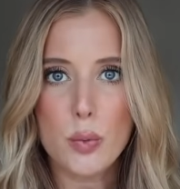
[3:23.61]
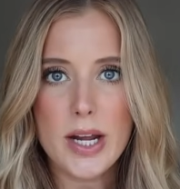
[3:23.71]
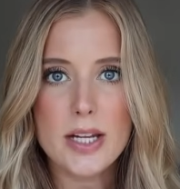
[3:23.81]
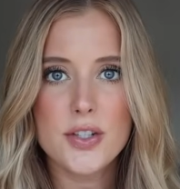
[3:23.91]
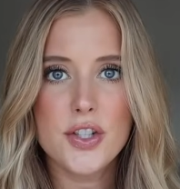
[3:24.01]

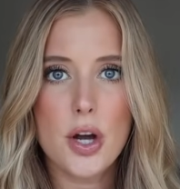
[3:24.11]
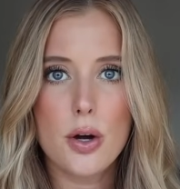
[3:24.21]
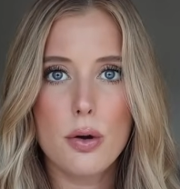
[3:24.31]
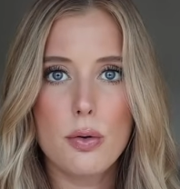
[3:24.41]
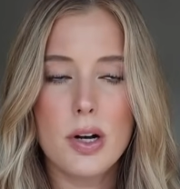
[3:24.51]

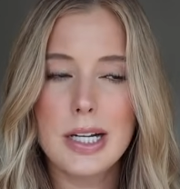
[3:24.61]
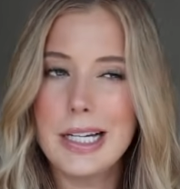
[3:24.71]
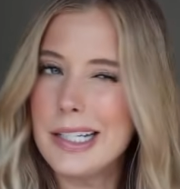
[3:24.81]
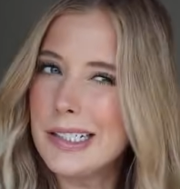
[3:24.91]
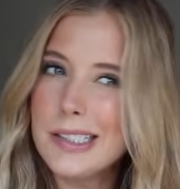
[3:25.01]
So
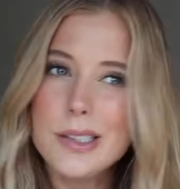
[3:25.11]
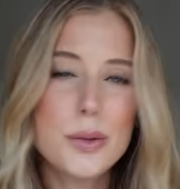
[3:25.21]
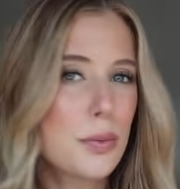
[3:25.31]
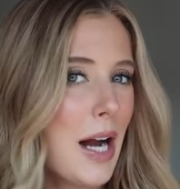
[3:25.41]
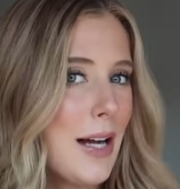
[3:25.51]
all
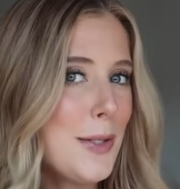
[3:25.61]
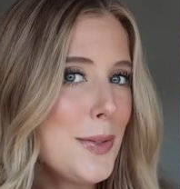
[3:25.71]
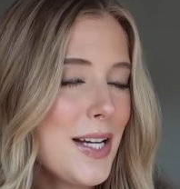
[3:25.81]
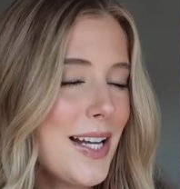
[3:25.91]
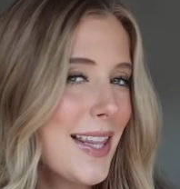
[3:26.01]
around,